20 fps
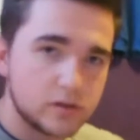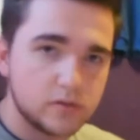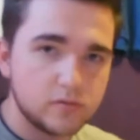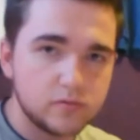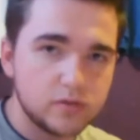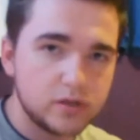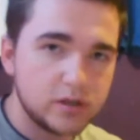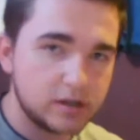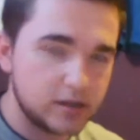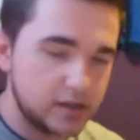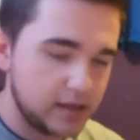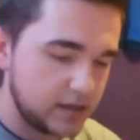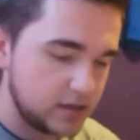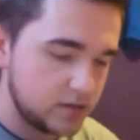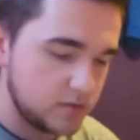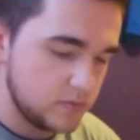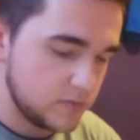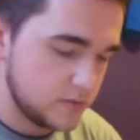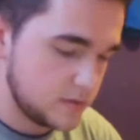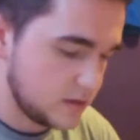so we'll chuck that
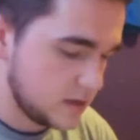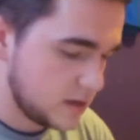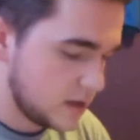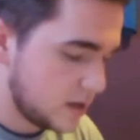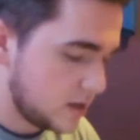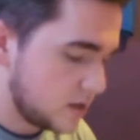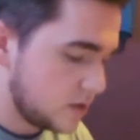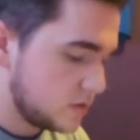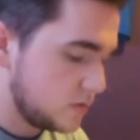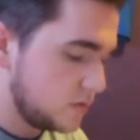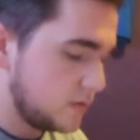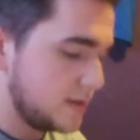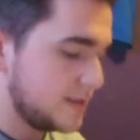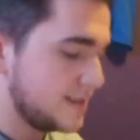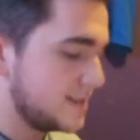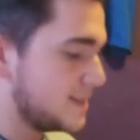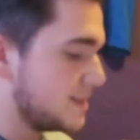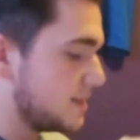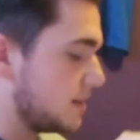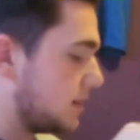to, a, to this
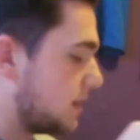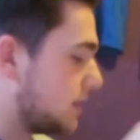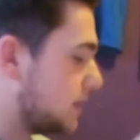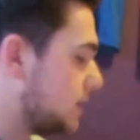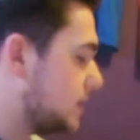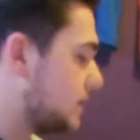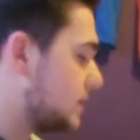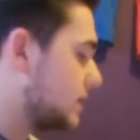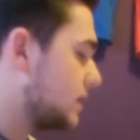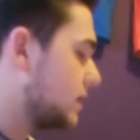side.